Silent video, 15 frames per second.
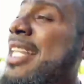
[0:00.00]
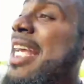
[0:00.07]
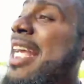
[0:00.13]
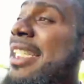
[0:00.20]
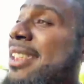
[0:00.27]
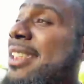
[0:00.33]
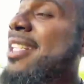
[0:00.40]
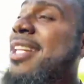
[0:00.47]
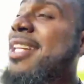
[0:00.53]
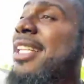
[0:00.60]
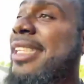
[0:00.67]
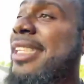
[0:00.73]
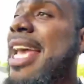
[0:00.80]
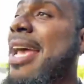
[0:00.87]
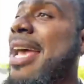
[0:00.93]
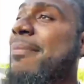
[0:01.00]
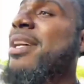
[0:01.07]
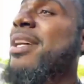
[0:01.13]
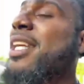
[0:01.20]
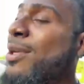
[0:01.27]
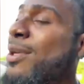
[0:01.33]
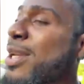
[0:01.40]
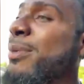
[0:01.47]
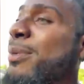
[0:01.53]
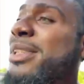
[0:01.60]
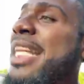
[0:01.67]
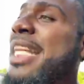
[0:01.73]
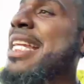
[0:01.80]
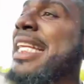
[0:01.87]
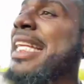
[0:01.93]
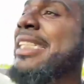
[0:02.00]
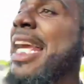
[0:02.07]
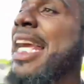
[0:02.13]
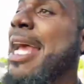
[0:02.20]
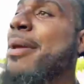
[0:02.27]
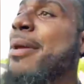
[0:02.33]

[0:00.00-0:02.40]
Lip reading: This is another time. It was at nighttime.